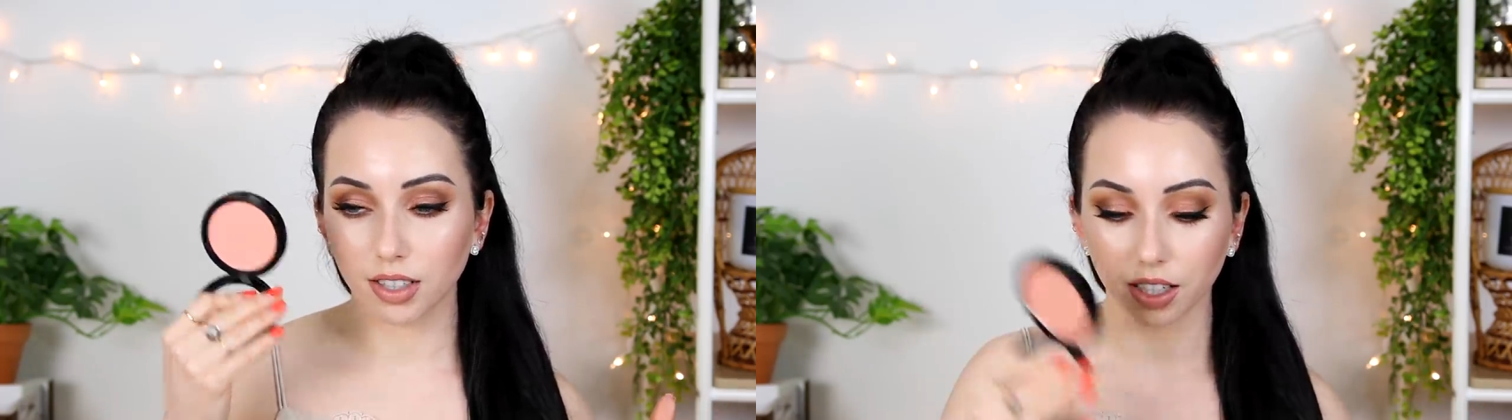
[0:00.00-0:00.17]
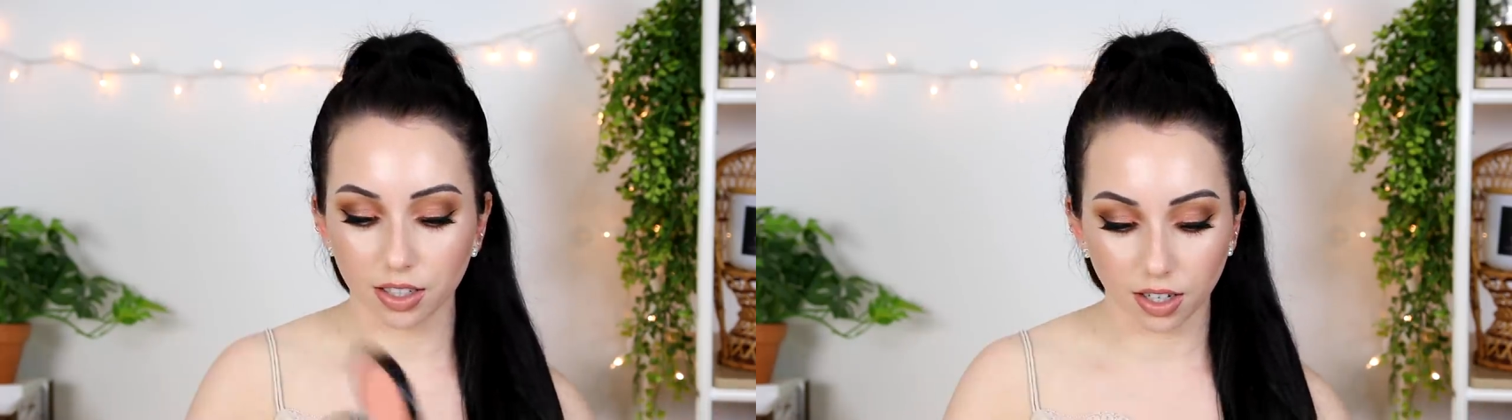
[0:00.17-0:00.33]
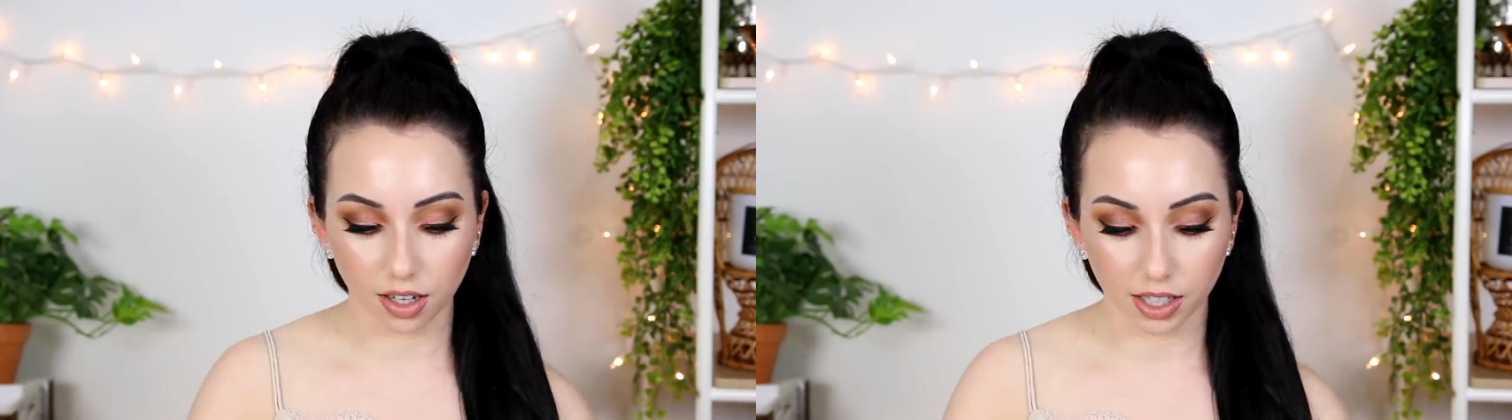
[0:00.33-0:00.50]
it
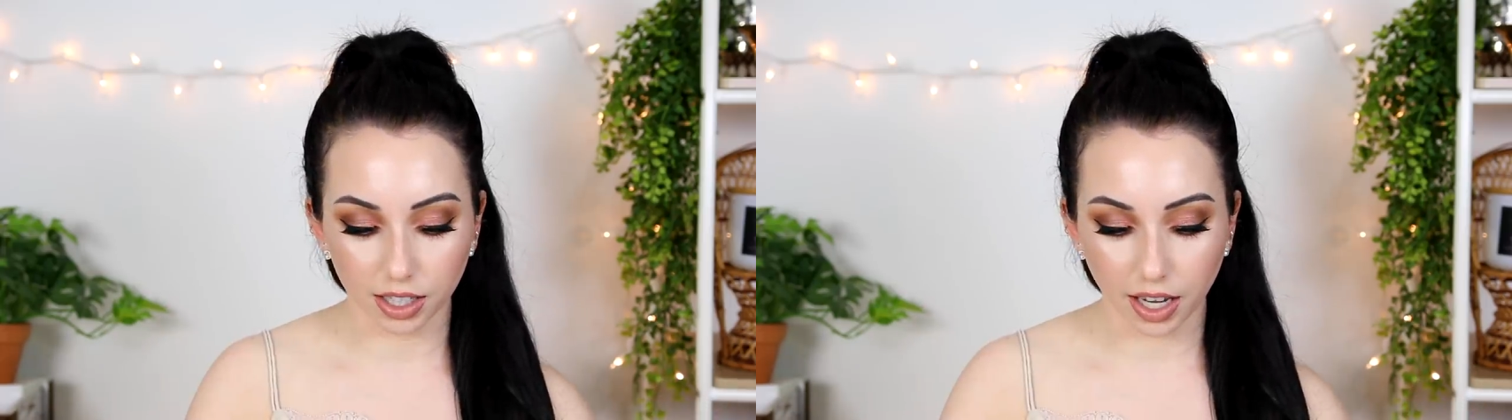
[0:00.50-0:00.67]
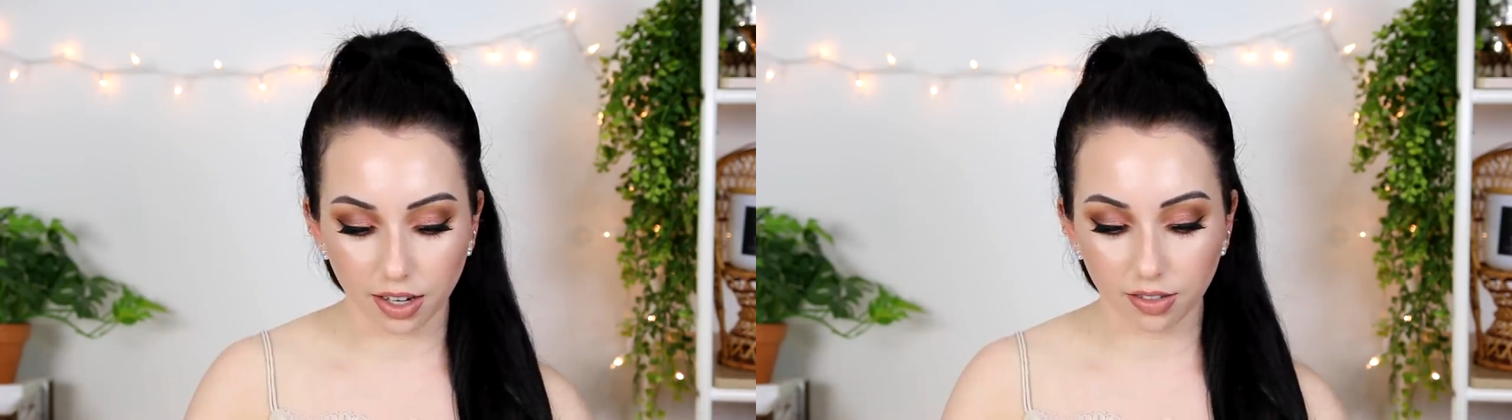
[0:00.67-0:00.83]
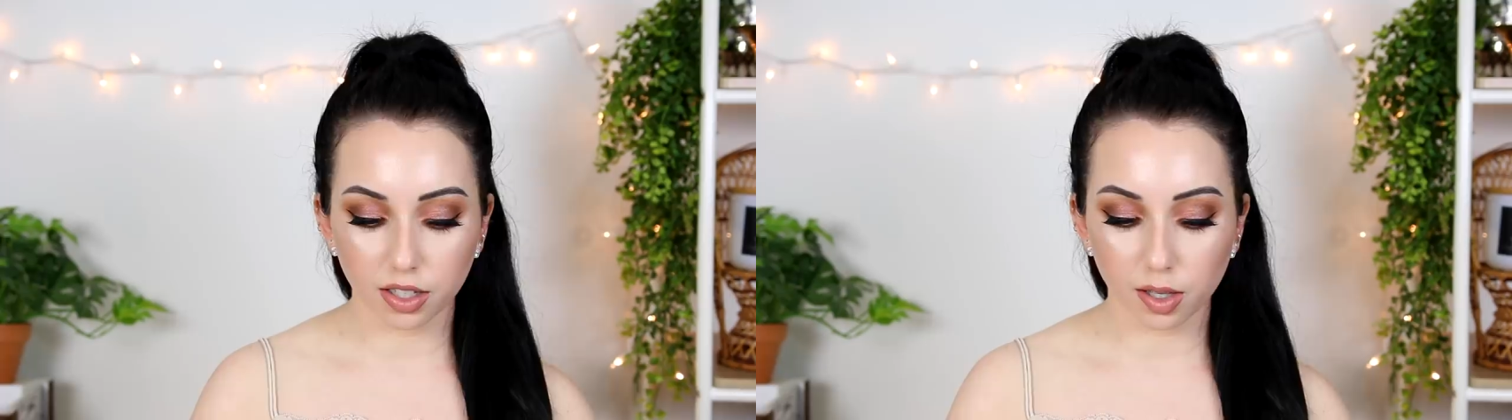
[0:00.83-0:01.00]
is not like
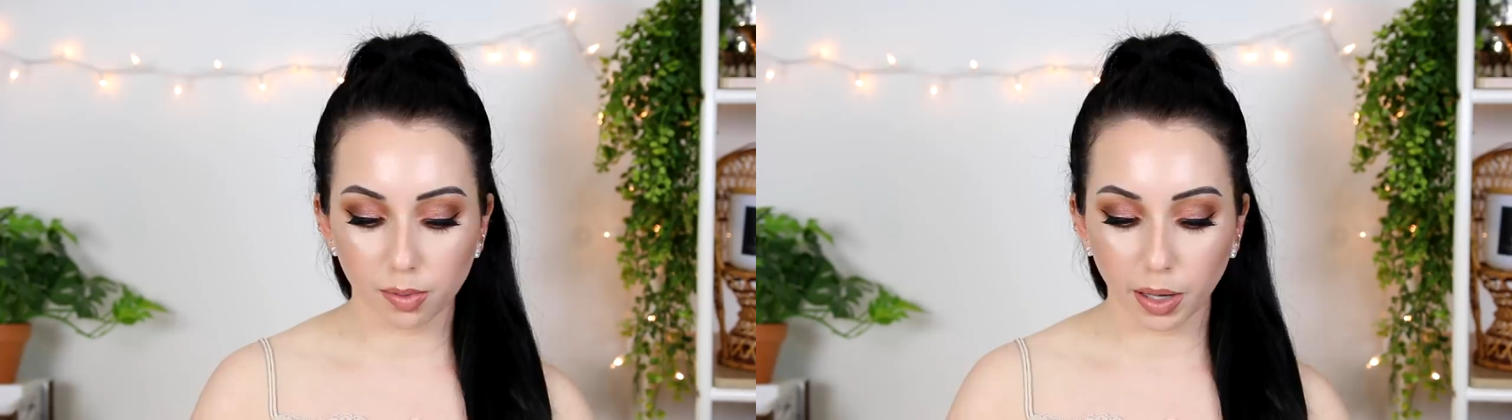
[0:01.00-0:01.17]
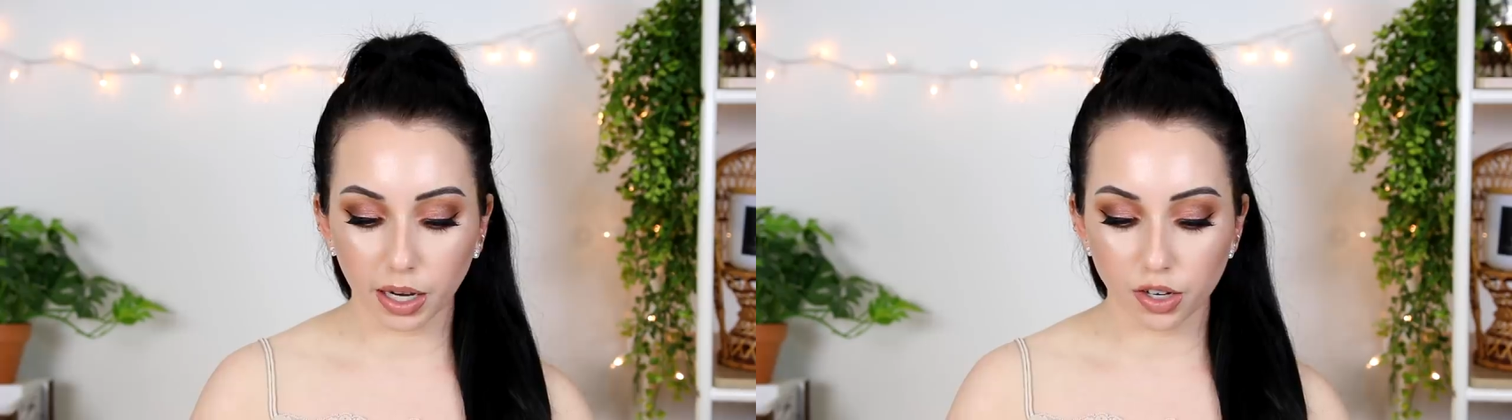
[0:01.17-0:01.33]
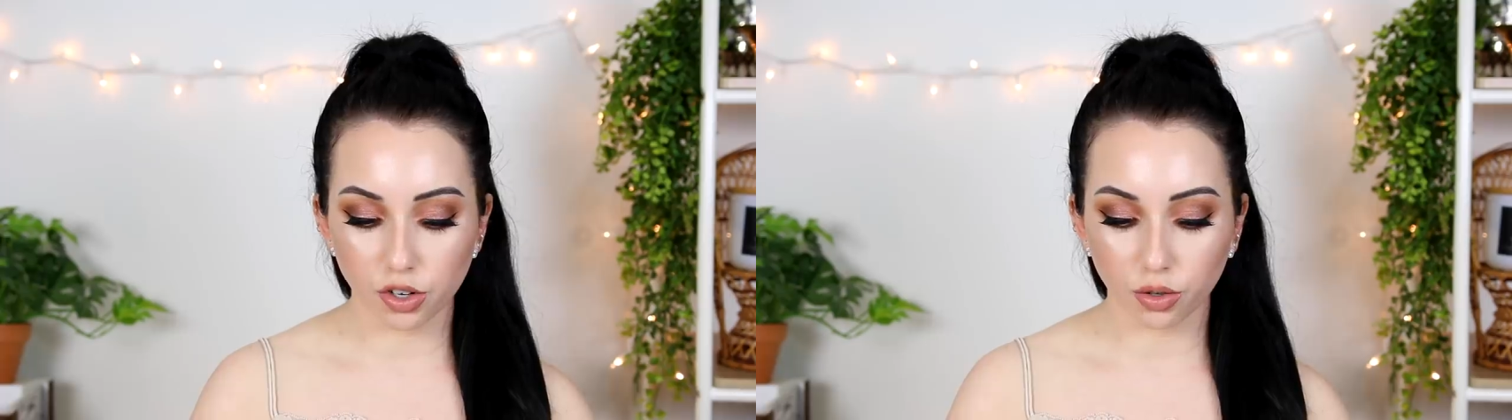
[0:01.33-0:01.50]
that. This is
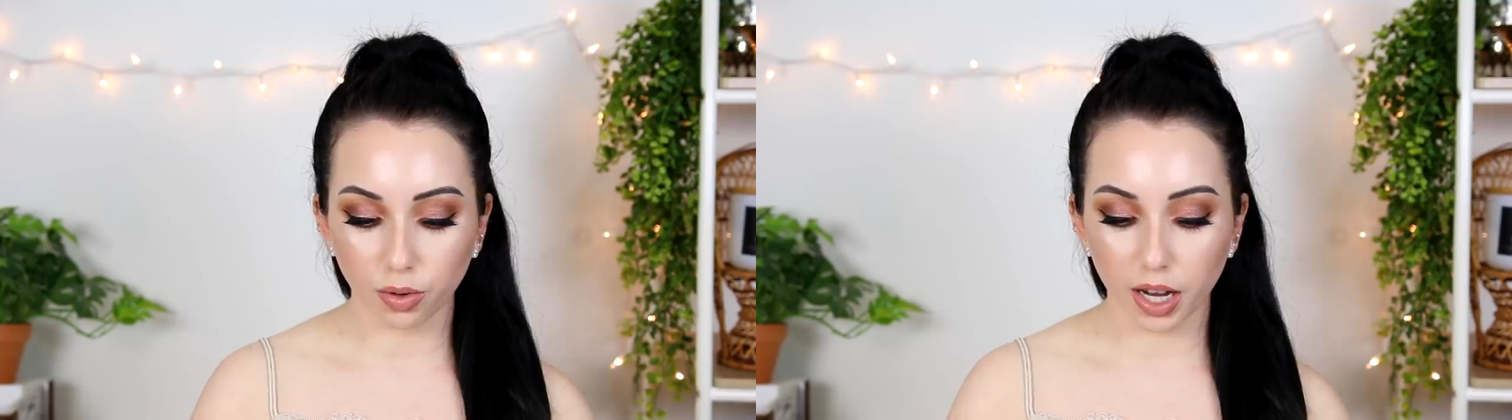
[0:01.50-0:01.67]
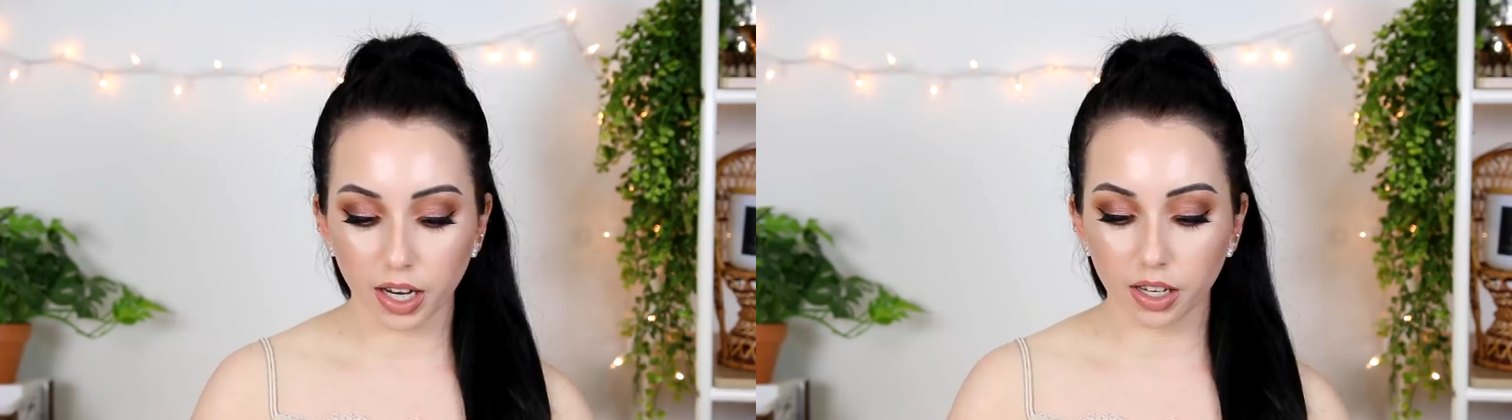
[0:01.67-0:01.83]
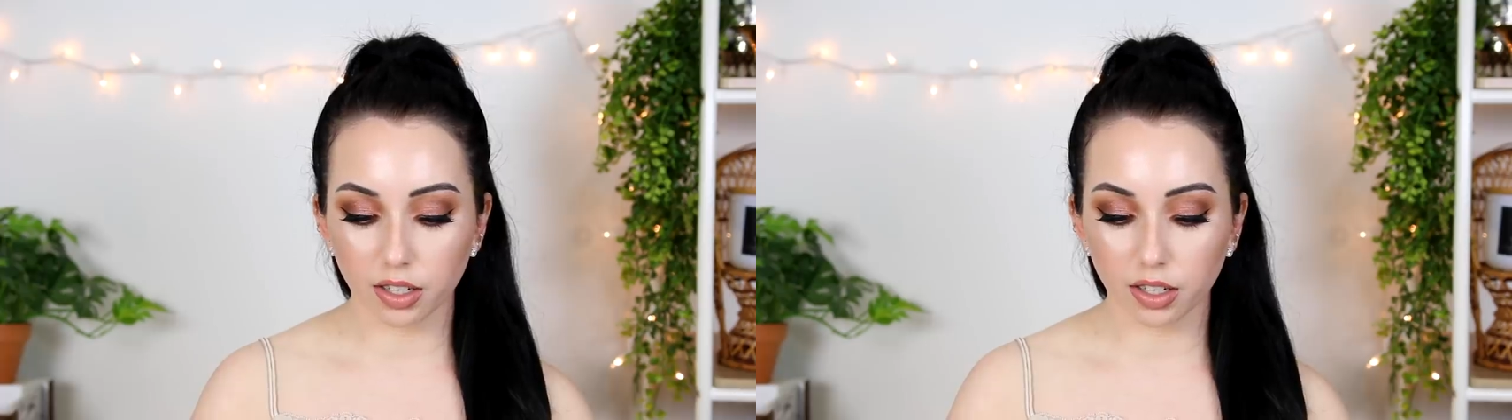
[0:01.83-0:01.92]
by Jouer.